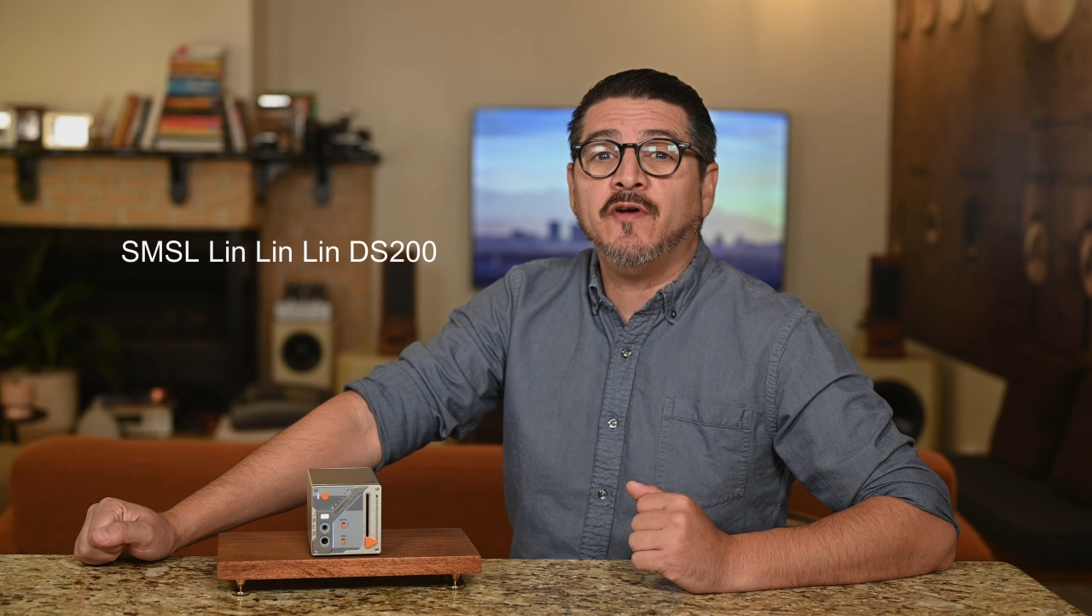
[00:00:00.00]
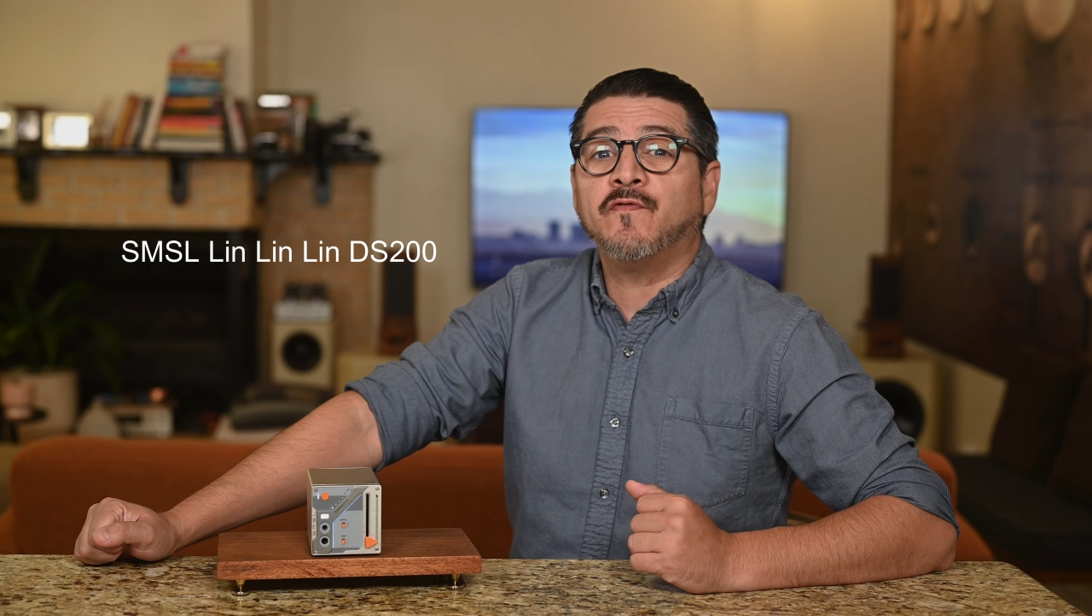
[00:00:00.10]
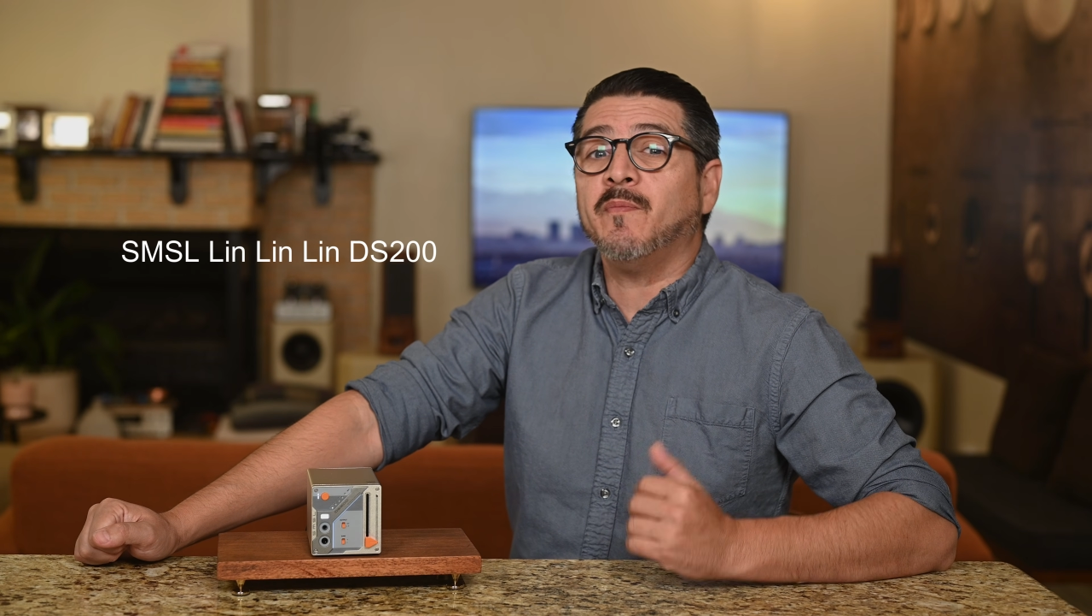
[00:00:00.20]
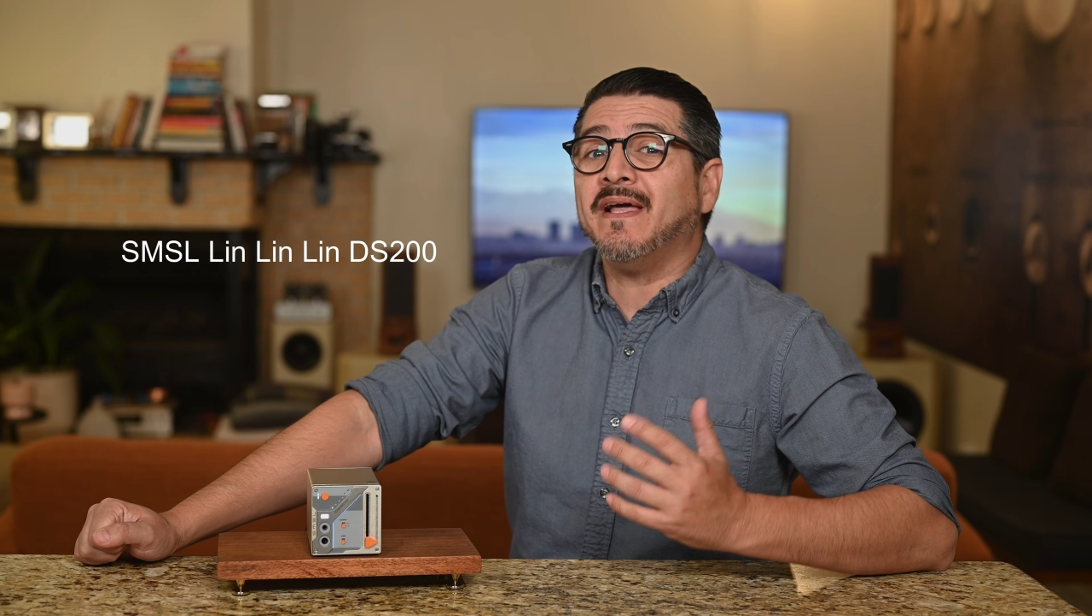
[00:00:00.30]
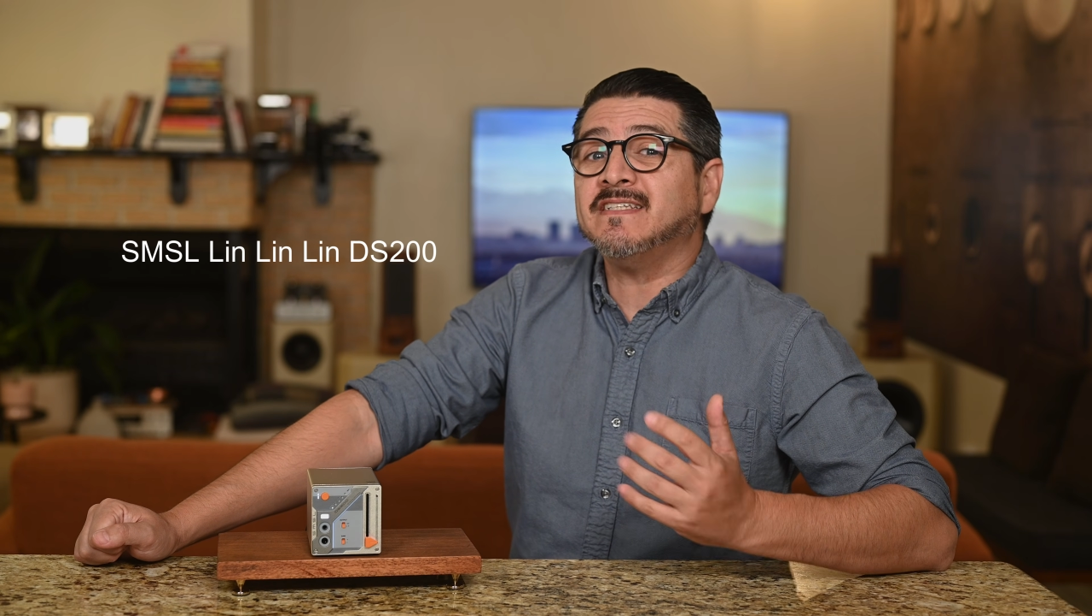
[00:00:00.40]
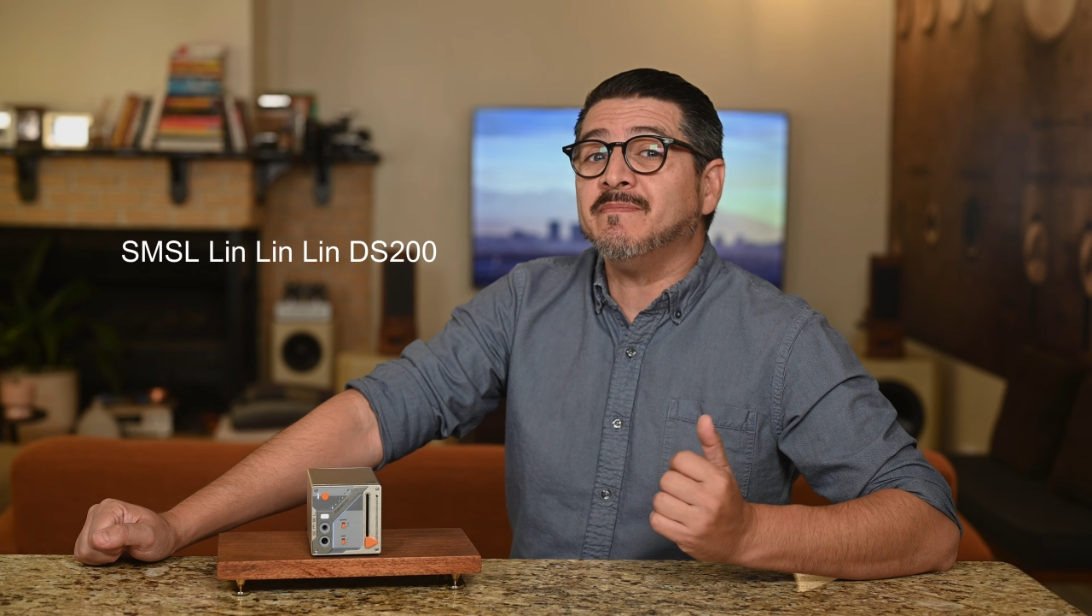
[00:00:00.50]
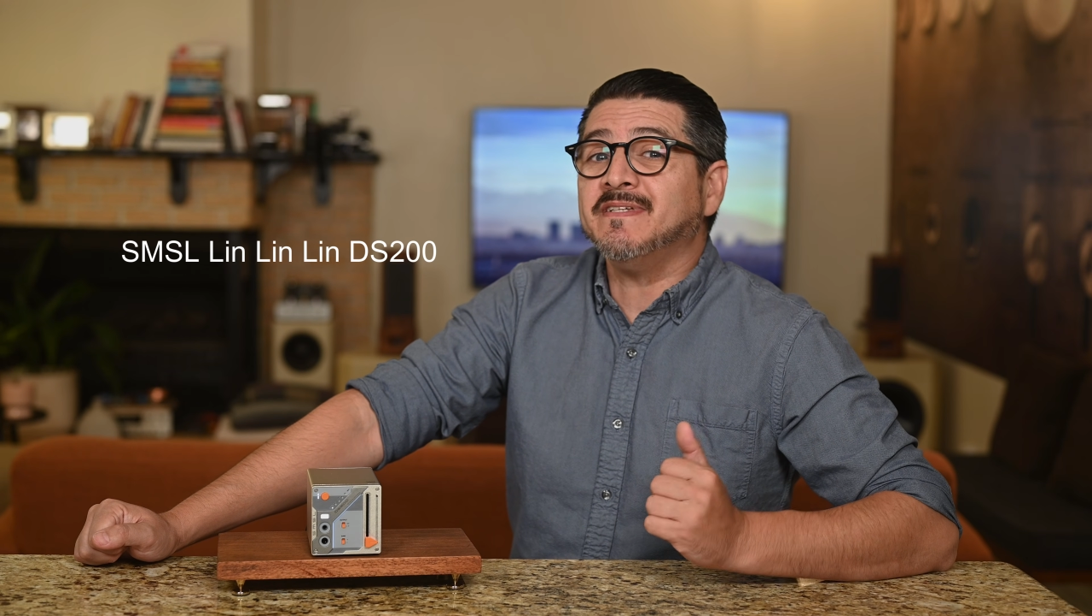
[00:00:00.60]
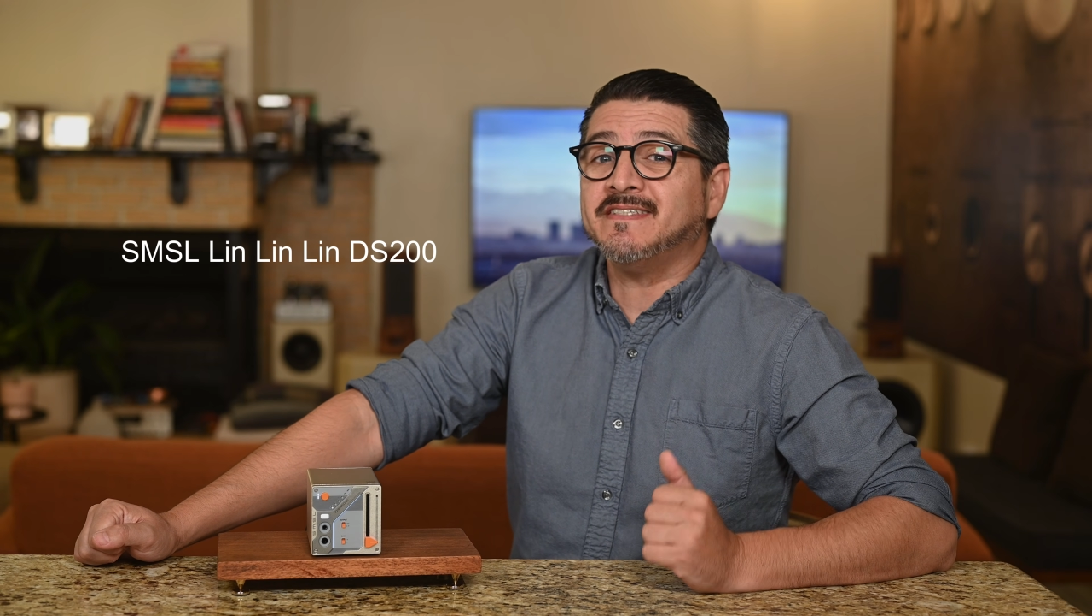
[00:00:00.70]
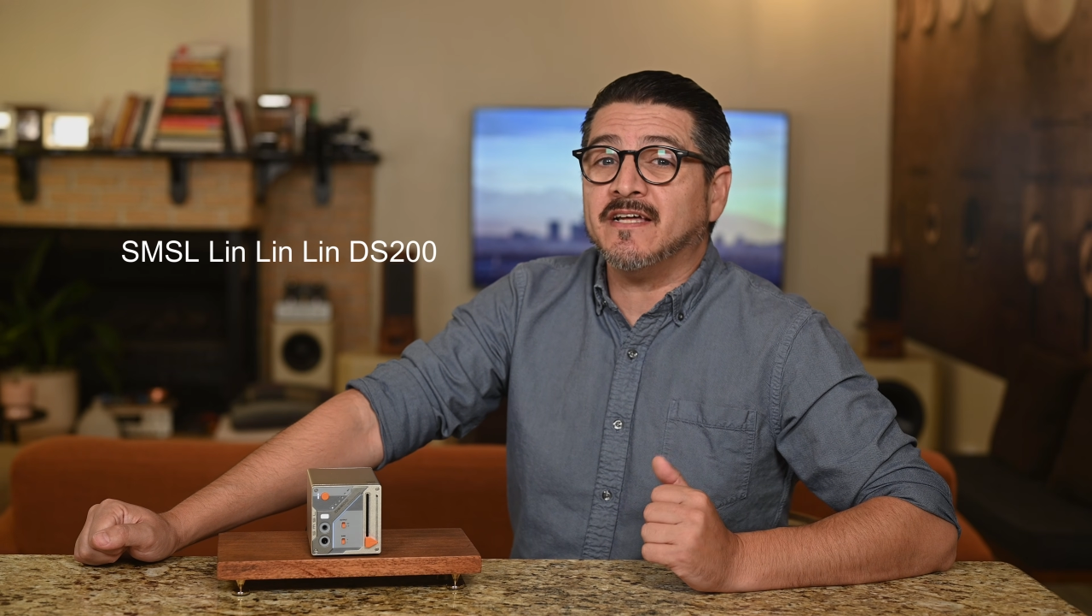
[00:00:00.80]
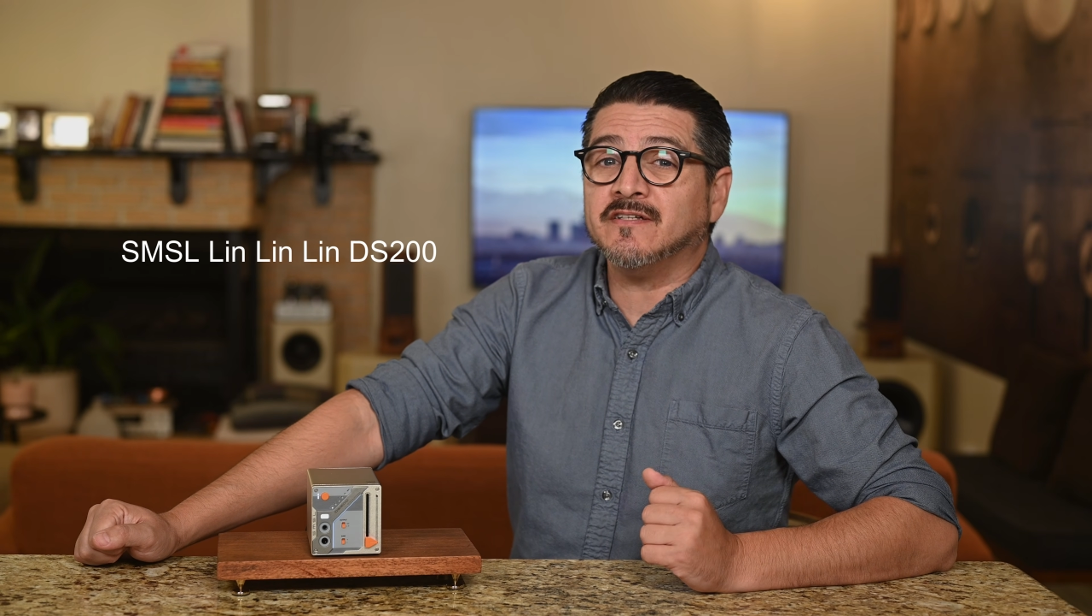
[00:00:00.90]
from
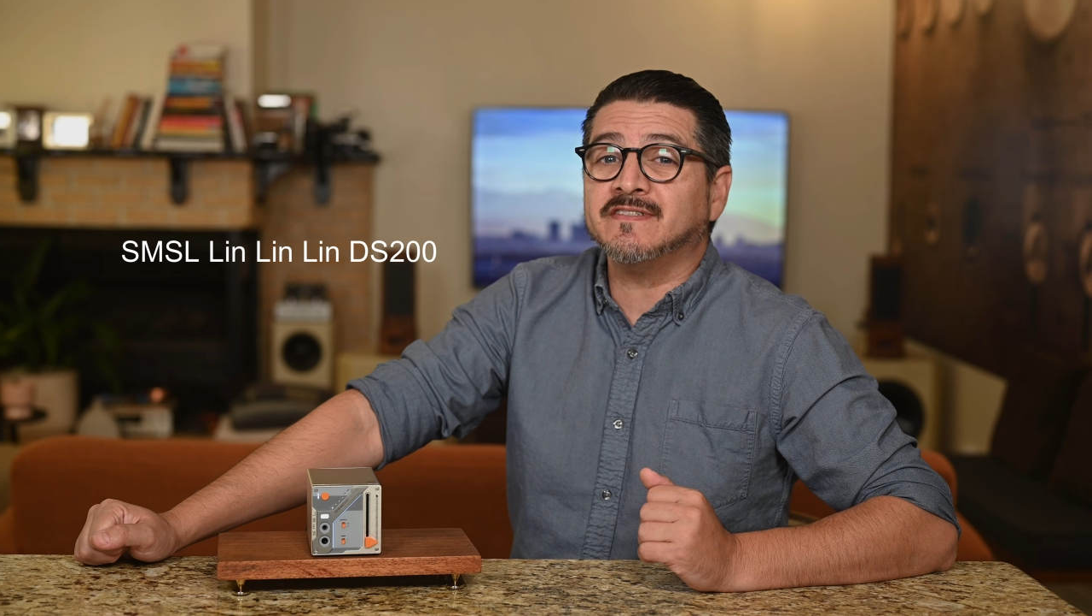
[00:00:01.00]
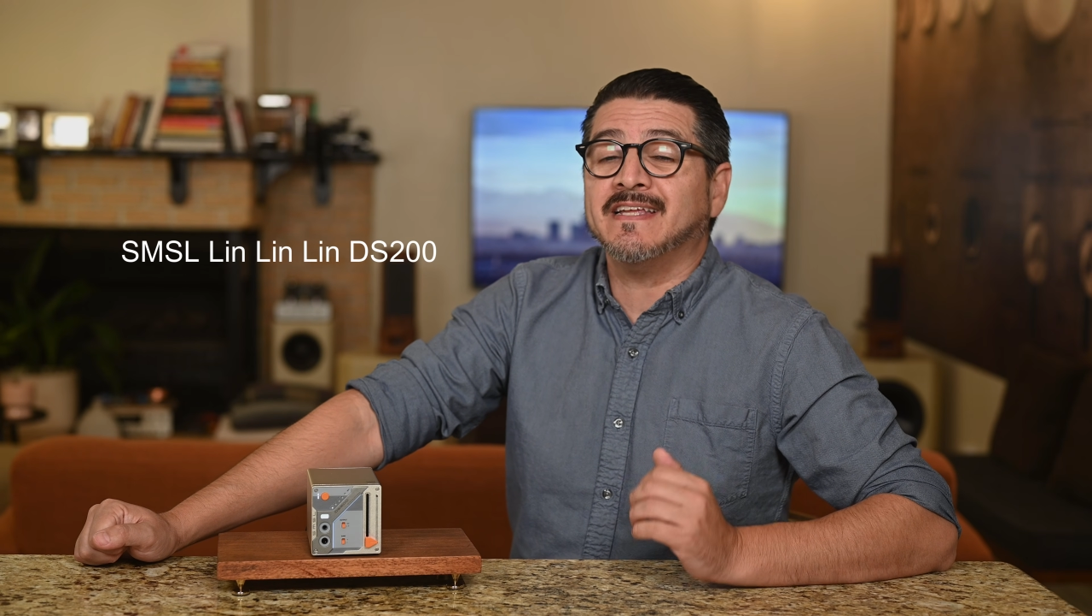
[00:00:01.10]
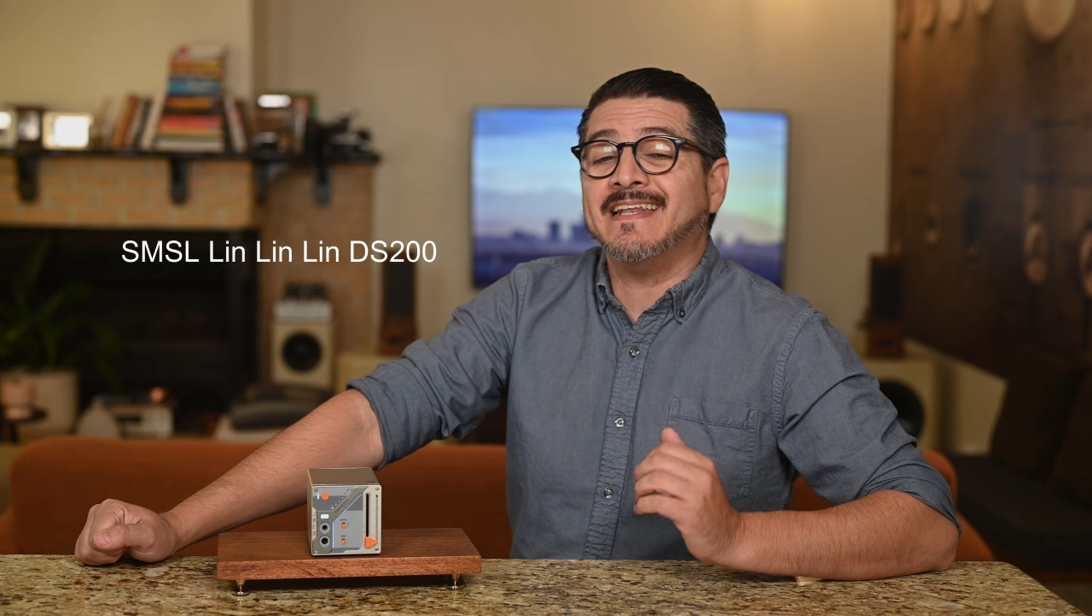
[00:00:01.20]
SMSL's